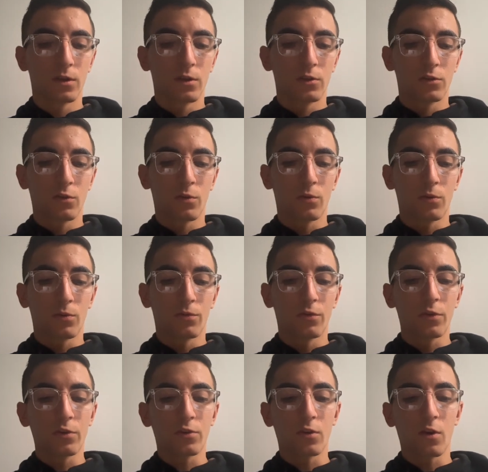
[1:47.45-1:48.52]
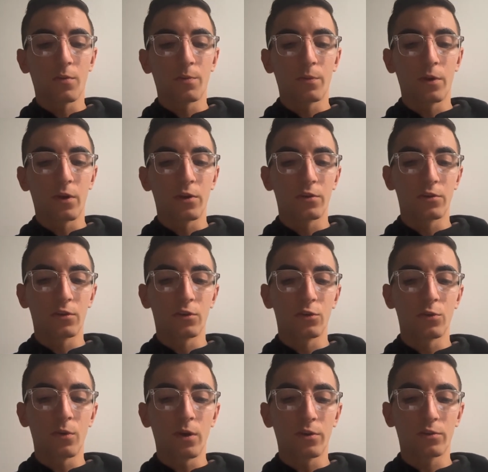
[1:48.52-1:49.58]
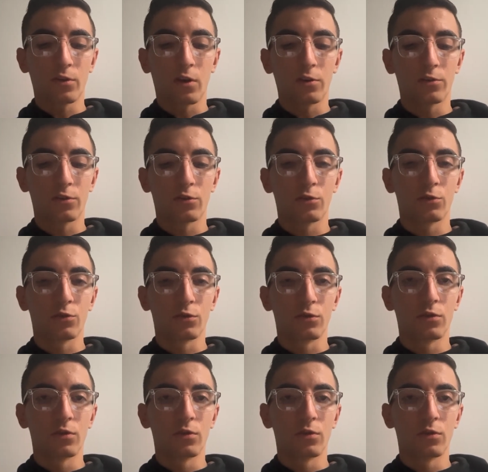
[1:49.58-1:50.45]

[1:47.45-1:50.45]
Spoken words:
So, first up is the US Constitution.